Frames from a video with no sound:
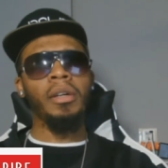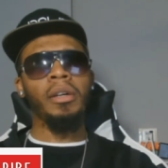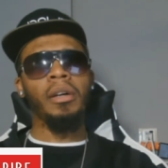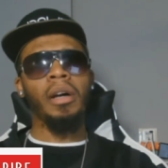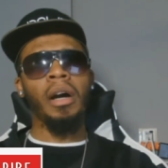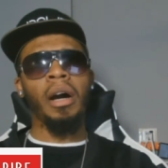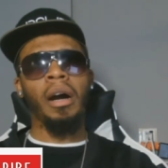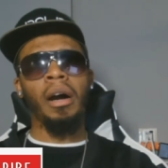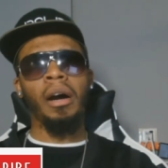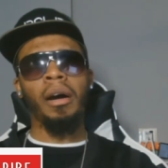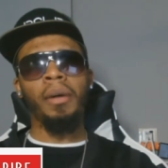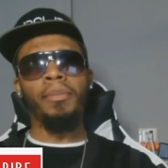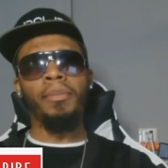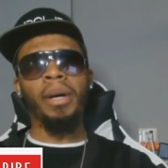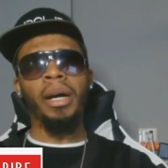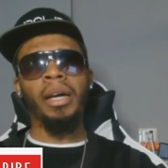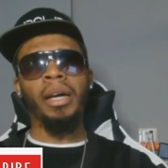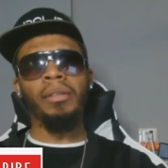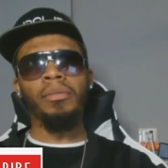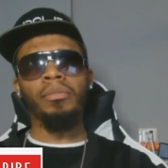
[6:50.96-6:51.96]
uh,
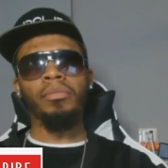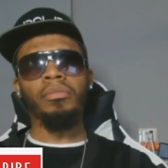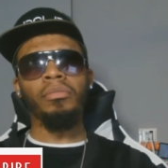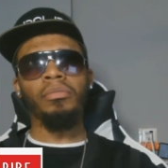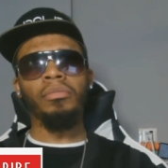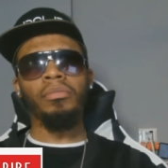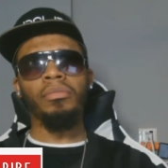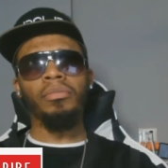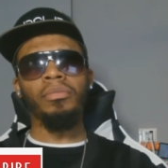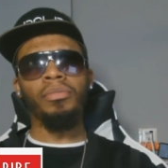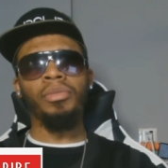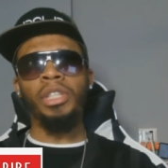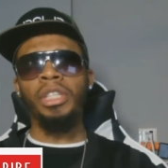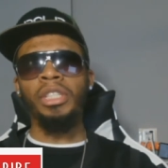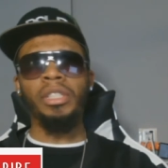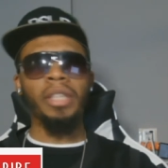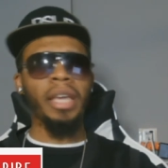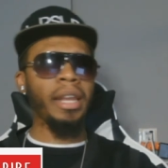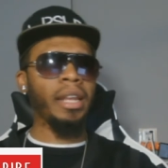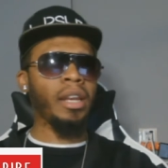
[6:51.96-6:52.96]
but she
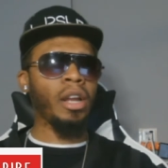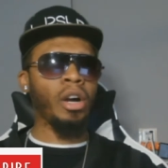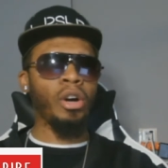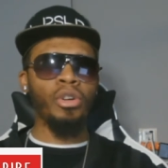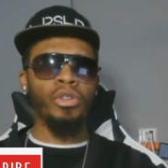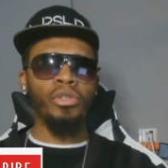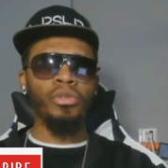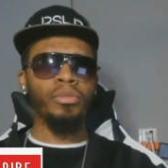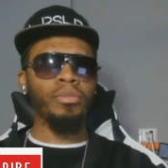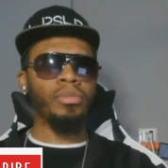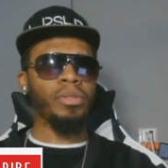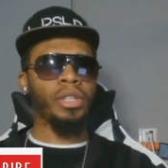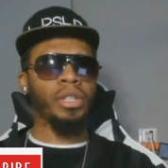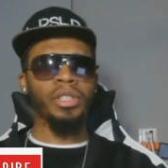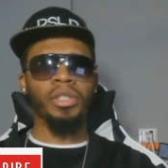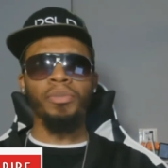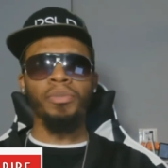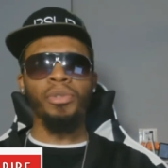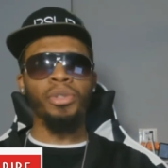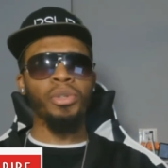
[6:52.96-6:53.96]
stayed at home, took
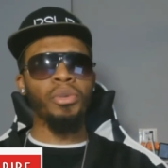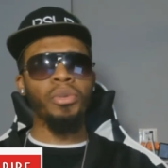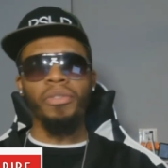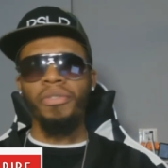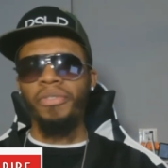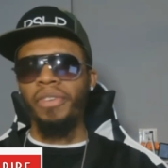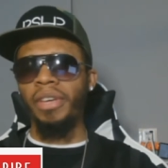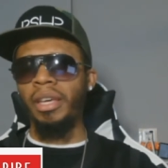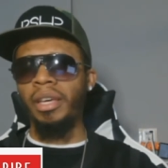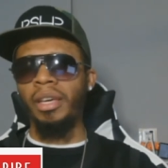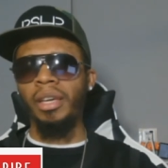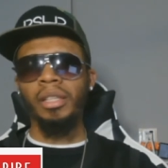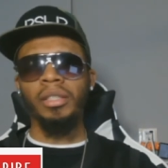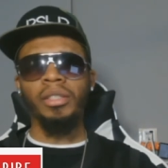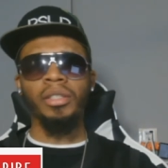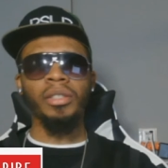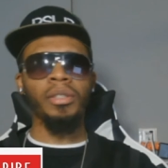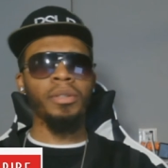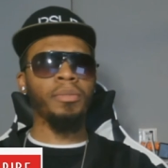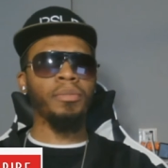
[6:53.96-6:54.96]
some Sudafed,
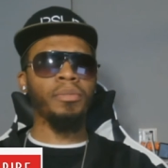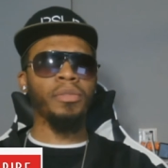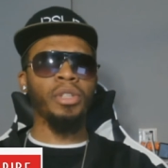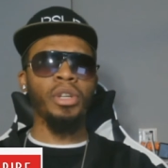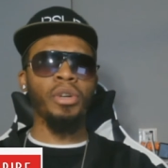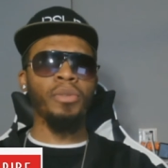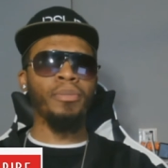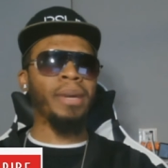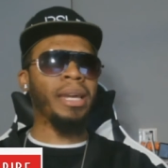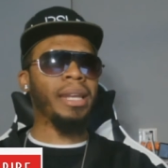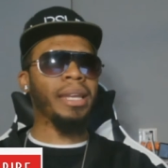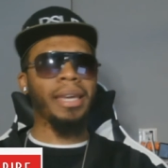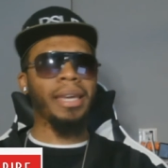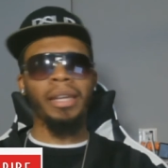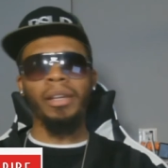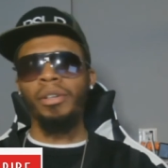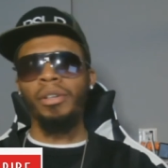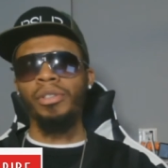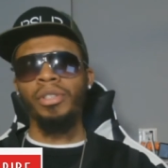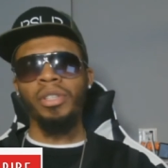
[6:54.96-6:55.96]
some you know,
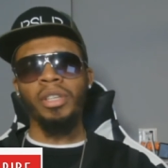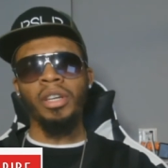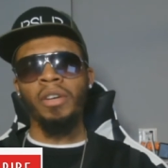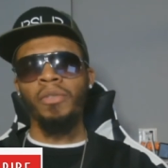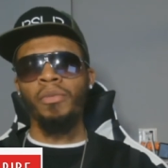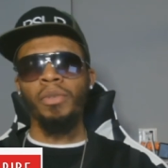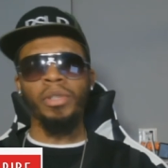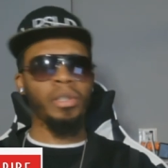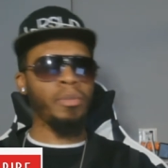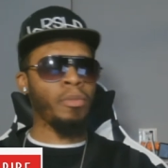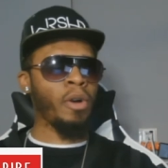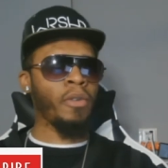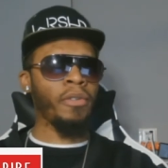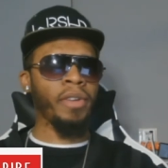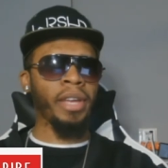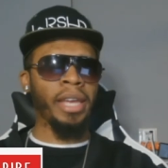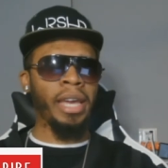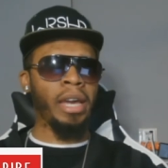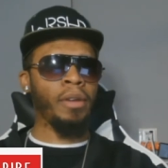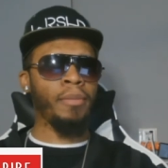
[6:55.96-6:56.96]
medicated herself with some
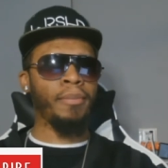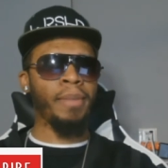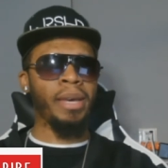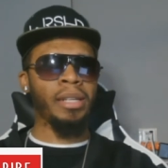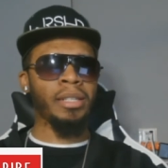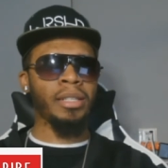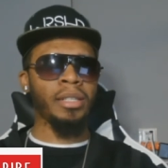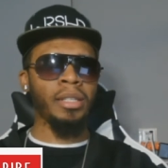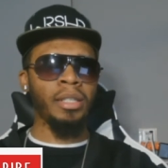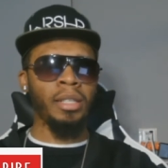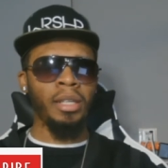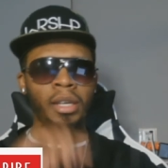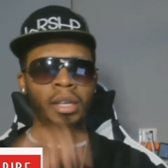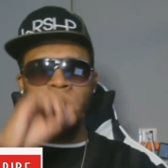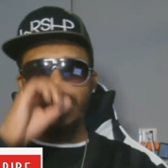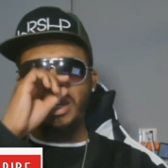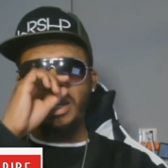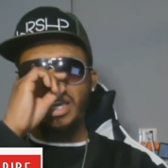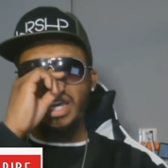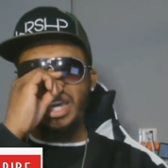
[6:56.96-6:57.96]
over-the-counter medicine,
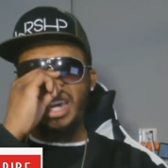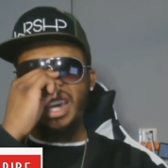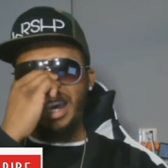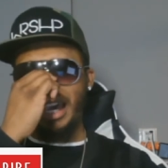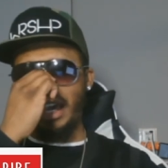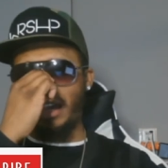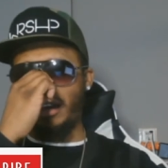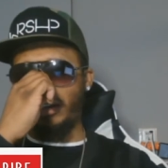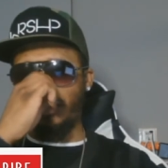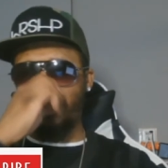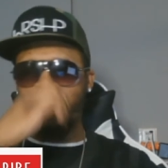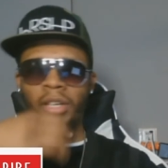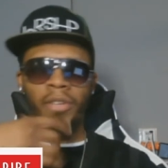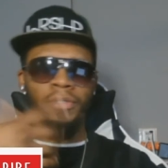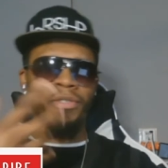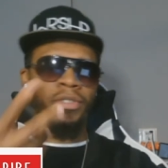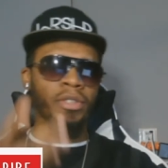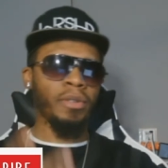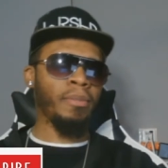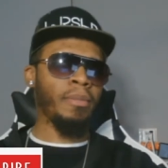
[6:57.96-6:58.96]
had
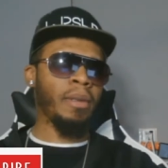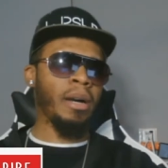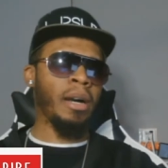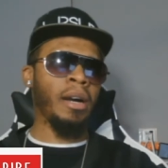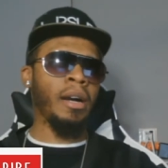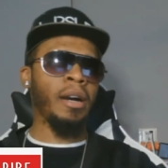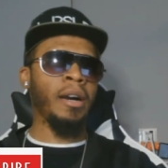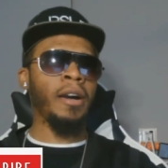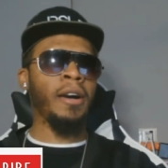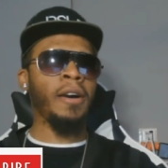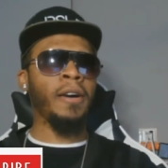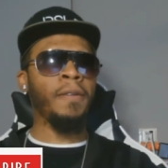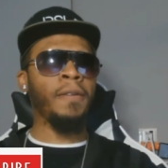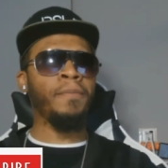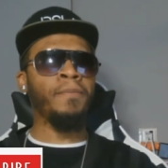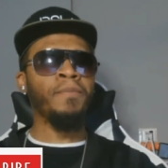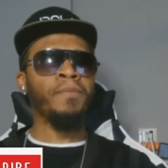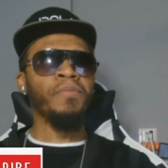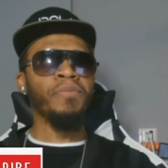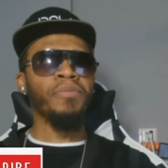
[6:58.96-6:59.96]
herself some
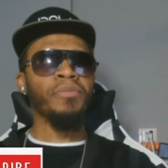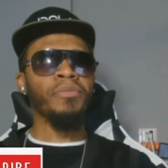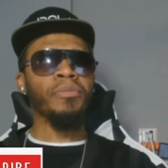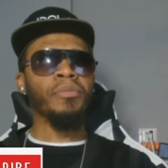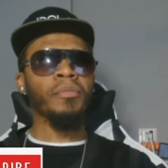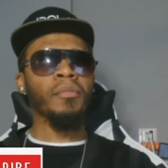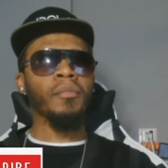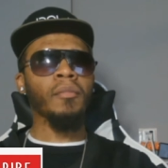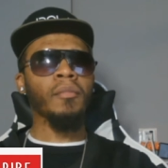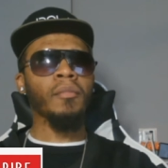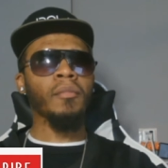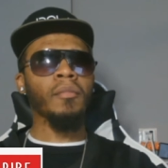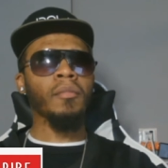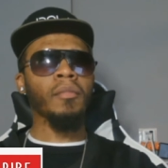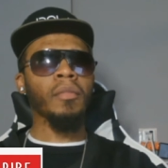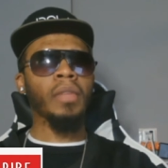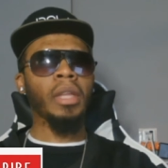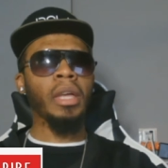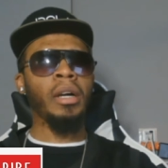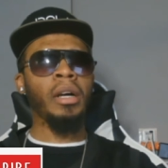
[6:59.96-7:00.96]
um,
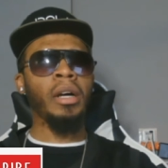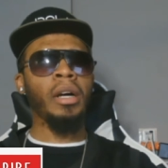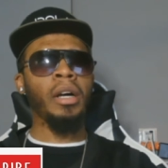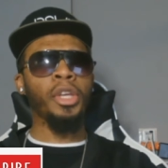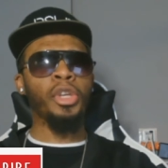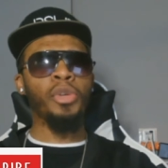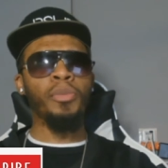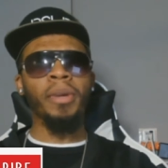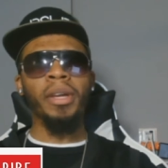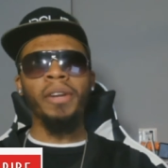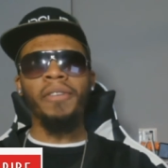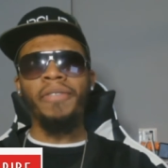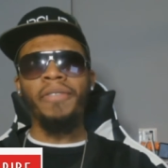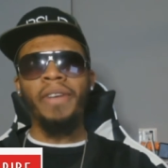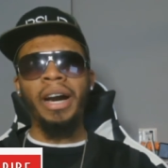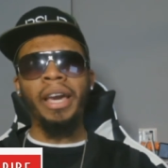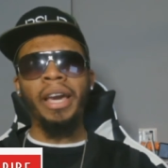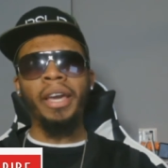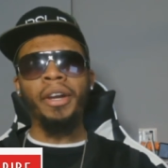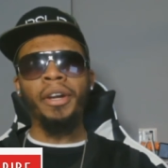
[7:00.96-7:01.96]
uh,
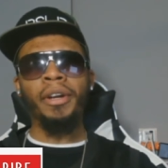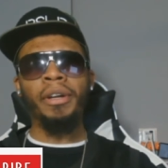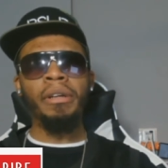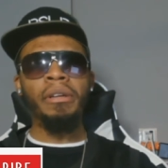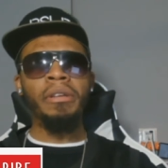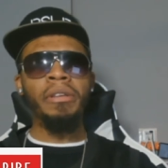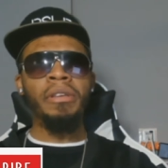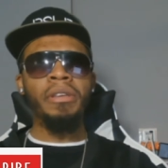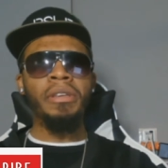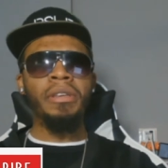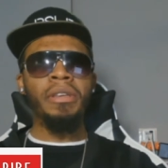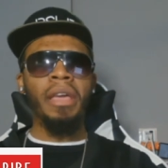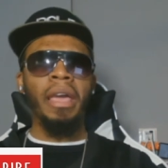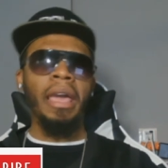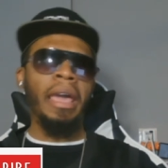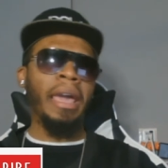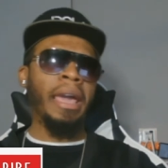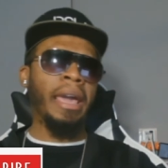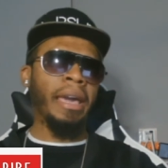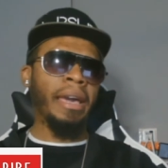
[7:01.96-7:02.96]
humidifier,
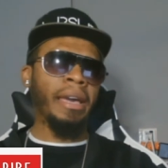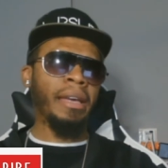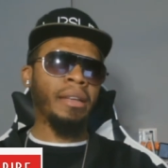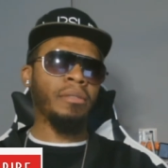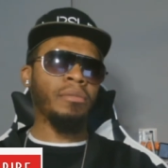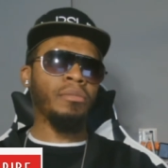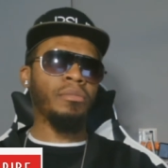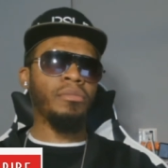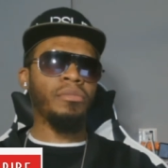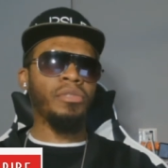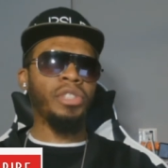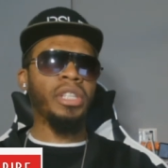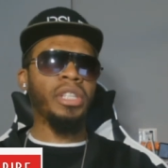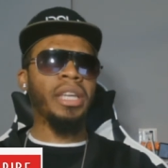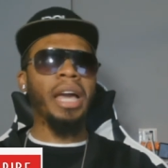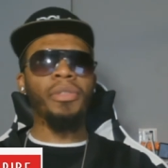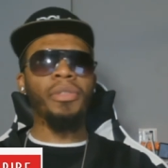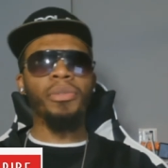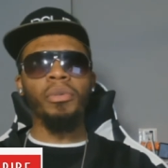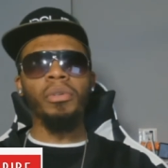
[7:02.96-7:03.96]
and she
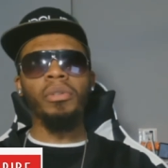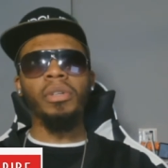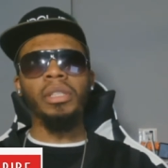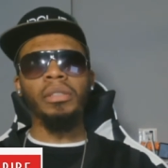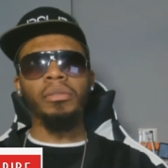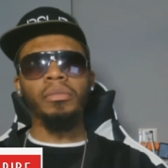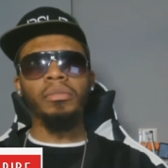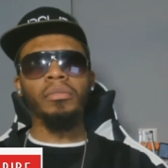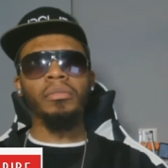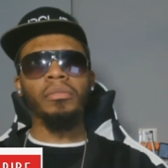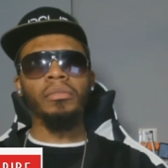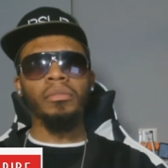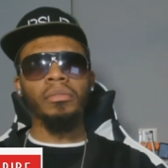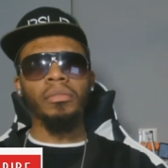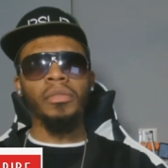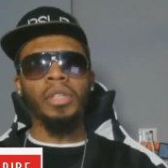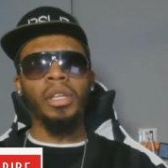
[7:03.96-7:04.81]
got through it. You